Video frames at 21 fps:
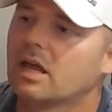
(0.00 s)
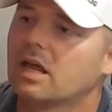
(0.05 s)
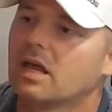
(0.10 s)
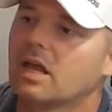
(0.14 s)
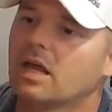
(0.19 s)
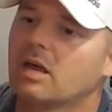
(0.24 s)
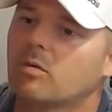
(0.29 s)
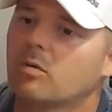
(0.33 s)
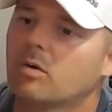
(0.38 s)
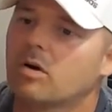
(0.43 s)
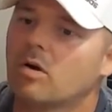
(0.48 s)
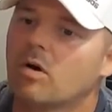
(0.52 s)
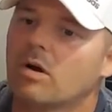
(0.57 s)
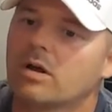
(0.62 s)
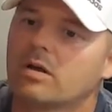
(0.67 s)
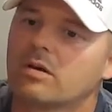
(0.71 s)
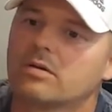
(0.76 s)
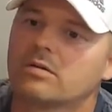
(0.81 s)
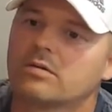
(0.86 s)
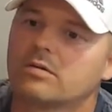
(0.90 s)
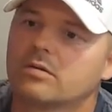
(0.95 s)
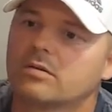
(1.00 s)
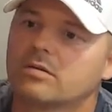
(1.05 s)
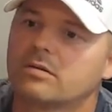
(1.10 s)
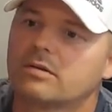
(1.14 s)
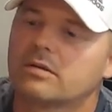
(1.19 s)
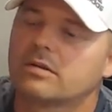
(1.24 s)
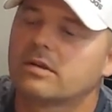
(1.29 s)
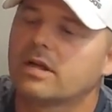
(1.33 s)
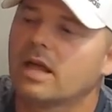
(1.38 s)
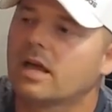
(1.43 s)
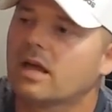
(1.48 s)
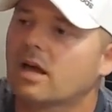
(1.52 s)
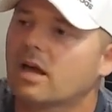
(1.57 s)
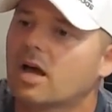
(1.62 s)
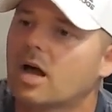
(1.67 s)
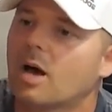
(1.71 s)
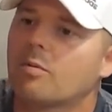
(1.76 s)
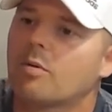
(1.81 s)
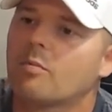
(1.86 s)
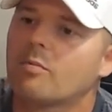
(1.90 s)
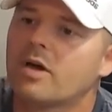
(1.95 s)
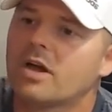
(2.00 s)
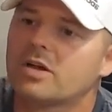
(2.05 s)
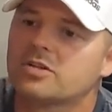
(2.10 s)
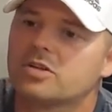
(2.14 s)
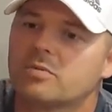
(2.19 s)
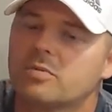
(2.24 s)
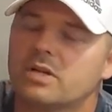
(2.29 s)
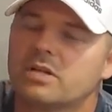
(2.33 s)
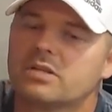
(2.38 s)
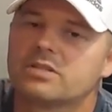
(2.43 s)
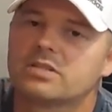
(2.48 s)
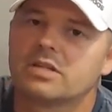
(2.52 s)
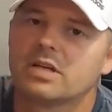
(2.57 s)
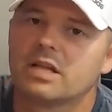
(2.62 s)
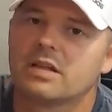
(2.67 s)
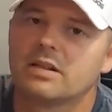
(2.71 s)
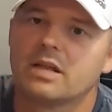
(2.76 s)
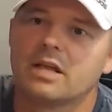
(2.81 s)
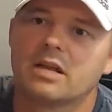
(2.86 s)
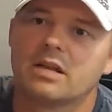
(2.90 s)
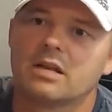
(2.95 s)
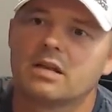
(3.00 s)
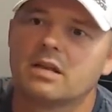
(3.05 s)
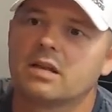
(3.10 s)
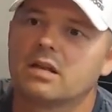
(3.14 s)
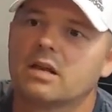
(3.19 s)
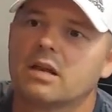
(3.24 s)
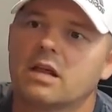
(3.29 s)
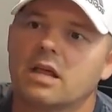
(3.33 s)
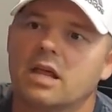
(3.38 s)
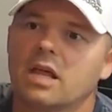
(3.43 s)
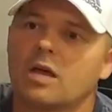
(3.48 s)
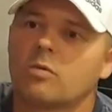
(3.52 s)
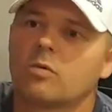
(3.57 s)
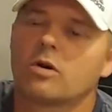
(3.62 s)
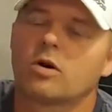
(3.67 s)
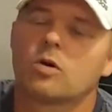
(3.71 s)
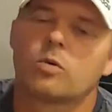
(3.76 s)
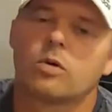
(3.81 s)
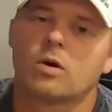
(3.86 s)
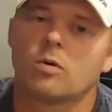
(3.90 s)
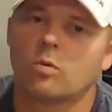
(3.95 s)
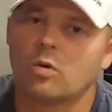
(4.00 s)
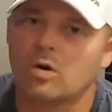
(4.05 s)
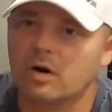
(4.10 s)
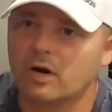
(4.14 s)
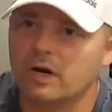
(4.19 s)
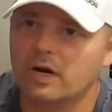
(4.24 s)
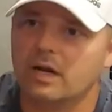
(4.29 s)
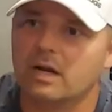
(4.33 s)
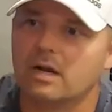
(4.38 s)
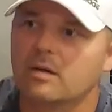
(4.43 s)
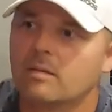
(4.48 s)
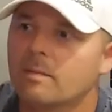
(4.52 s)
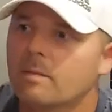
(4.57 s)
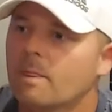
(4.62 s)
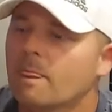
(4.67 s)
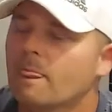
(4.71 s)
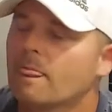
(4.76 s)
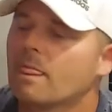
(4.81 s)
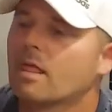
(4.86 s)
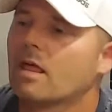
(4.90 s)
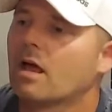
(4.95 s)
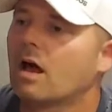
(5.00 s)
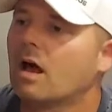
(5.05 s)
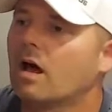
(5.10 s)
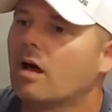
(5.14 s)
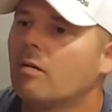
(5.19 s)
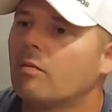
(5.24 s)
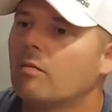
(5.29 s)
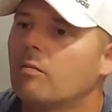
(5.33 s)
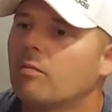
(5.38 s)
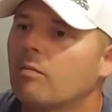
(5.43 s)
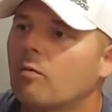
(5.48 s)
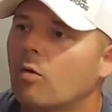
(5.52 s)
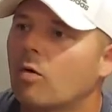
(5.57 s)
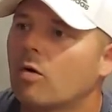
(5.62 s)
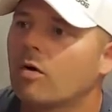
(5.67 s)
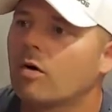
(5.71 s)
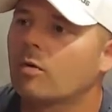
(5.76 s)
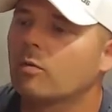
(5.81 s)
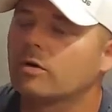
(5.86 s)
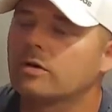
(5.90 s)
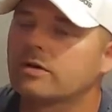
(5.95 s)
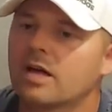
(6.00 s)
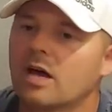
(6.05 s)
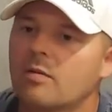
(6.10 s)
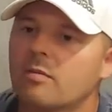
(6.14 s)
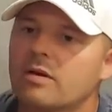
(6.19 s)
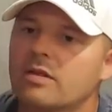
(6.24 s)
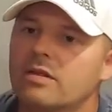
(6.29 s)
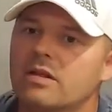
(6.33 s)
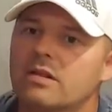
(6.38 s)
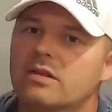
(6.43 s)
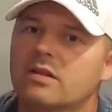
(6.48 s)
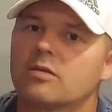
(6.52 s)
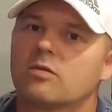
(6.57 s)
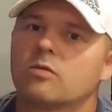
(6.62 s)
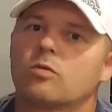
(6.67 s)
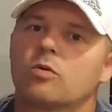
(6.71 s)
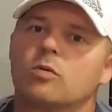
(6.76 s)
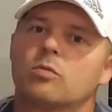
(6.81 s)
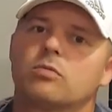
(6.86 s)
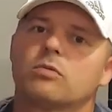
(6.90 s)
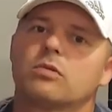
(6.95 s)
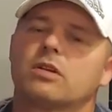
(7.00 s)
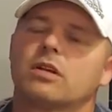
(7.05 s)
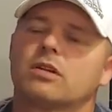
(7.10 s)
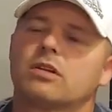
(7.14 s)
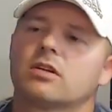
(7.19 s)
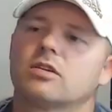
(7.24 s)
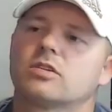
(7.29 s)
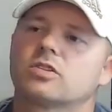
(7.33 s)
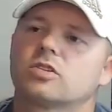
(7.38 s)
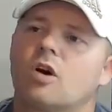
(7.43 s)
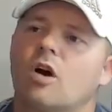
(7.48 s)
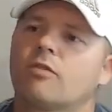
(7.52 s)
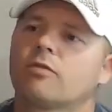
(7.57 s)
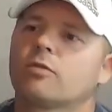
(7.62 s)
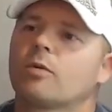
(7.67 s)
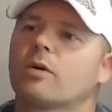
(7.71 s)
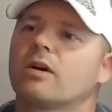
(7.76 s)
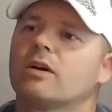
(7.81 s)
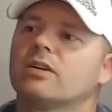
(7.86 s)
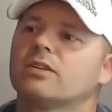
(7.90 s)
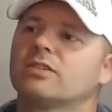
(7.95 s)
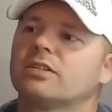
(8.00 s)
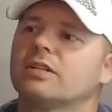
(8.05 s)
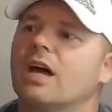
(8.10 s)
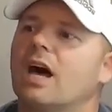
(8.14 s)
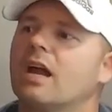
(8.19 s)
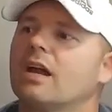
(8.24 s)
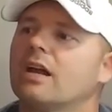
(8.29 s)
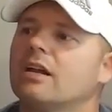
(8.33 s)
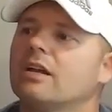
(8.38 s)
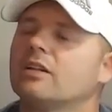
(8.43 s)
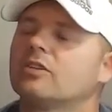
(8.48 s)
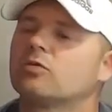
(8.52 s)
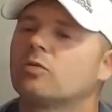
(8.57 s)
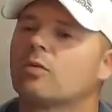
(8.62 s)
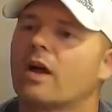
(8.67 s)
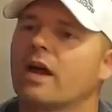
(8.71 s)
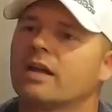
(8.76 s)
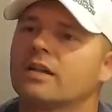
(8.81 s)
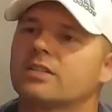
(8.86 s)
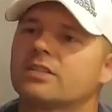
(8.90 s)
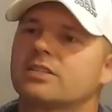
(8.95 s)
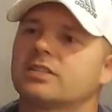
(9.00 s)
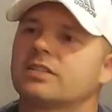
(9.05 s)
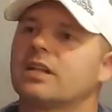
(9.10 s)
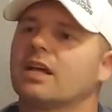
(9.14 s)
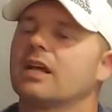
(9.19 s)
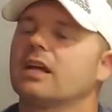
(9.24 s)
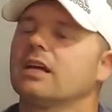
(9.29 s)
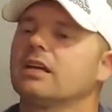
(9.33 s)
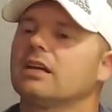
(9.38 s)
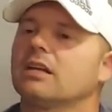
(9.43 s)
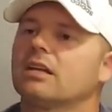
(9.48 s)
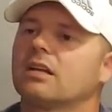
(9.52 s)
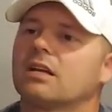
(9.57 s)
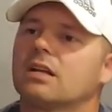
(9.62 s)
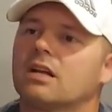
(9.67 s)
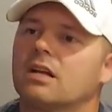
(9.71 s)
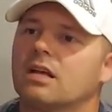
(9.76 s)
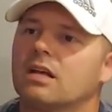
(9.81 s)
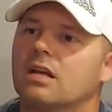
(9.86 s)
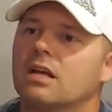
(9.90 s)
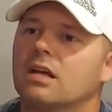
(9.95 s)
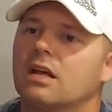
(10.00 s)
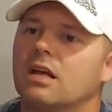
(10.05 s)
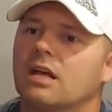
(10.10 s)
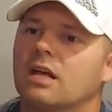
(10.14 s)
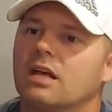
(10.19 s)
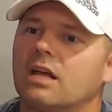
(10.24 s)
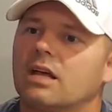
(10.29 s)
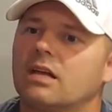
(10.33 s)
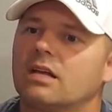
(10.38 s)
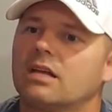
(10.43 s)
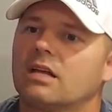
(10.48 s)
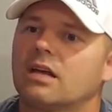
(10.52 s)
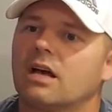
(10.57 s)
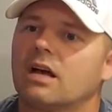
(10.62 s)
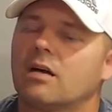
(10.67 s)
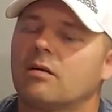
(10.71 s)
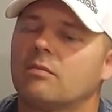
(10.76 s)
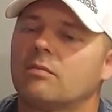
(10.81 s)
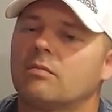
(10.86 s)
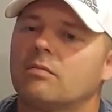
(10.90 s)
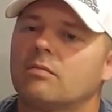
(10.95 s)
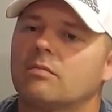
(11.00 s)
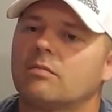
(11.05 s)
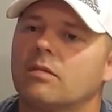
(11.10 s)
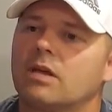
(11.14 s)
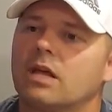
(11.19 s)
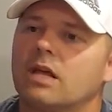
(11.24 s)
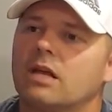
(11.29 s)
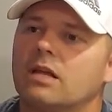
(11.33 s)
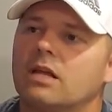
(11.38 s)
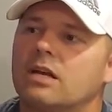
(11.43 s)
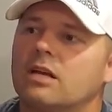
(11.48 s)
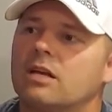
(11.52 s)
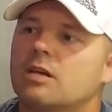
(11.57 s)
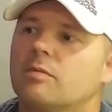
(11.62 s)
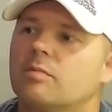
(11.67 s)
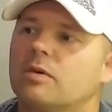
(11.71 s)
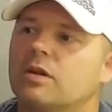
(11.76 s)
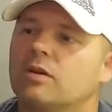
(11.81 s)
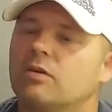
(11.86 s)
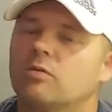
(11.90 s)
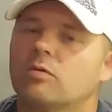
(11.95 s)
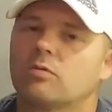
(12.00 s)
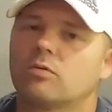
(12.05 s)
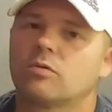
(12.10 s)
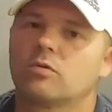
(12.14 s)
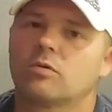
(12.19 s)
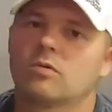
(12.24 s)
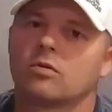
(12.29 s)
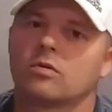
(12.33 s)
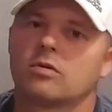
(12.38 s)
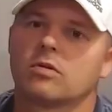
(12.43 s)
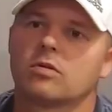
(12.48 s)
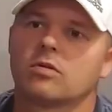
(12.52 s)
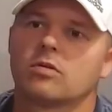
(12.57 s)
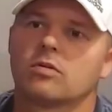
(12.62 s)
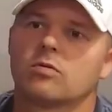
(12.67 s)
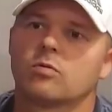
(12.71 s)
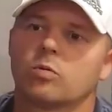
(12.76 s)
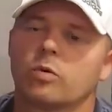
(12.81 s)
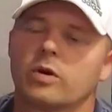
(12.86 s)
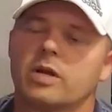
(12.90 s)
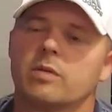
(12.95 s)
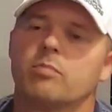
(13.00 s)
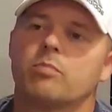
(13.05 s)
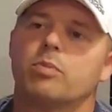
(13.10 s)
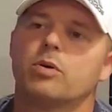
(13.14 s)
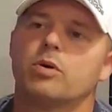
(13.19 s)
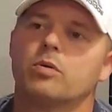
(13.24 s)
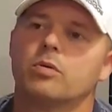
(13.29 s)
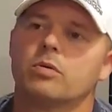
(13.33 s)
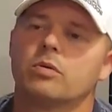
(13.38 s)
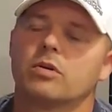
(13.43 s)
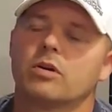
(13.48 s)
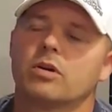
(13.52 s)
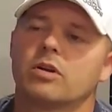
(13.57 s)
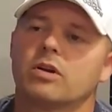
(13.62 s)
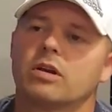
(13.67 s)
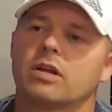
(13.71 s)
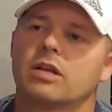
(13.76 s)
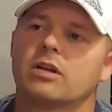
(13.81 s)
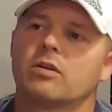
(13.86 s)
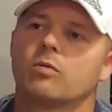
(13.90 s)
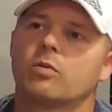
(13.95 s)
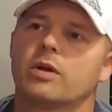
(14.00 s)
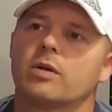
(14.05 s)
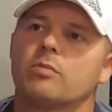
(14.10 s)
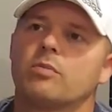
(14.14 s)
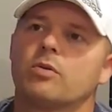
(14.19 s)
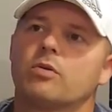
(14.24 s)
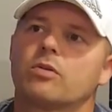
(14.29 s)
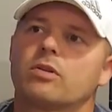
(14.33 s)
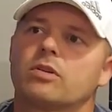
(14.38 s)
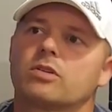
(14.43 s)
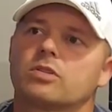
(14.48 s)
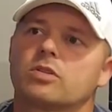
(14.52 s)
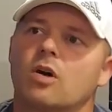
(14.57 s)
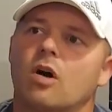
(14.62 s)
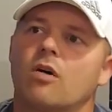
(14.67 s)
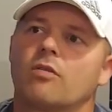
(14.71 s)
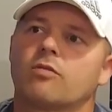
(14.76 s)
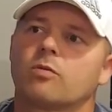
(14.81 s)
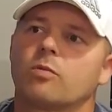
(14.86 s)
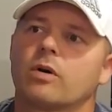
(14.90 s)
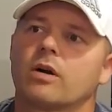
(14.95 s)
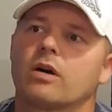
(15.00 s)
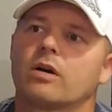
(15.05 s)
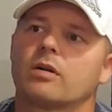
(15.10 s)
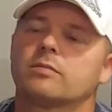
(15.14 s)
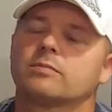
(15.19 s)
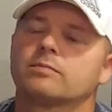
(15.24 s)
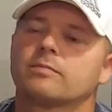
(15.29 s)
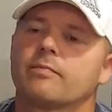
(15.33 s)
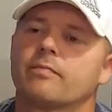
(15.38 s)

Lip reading: would only take a couple measurements and then it would quit working. Or it would tell me that the software is not in its right state, and it needed to be reboot, or you need to reboot the software